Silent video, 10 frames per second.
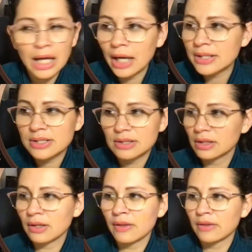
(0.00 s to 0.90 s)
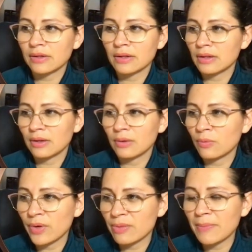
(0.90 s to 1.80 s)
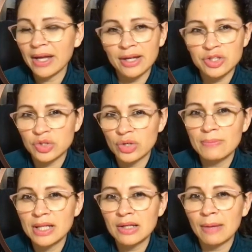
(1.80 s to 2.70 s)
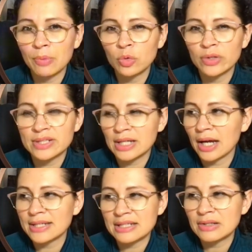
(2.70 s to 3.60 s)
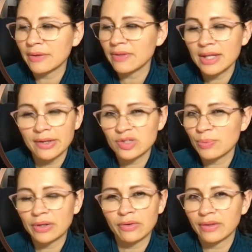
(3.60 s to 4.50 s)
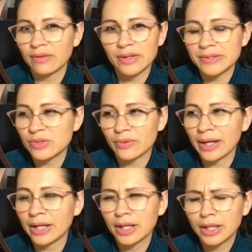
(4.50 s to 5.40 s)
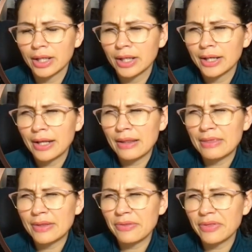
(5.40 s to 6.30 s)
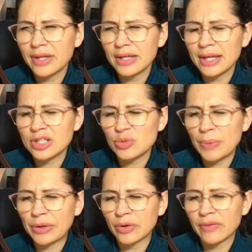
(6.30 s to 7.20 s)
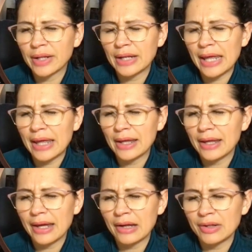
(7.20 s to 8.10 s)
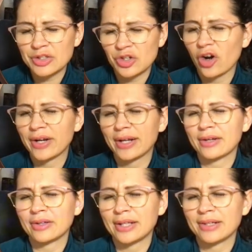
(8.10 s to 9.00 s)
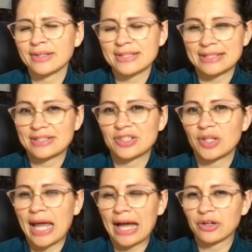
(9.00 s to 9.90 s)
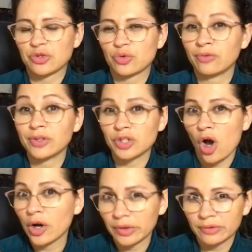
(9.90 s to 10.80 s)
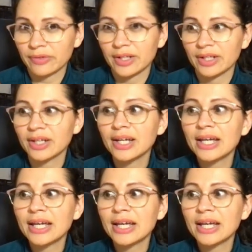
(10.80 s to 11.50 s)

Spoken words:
Guys, with my extremely light polluted skies, nothing gets better than this, right? Nothing gets better than electronically assisted astrophotography.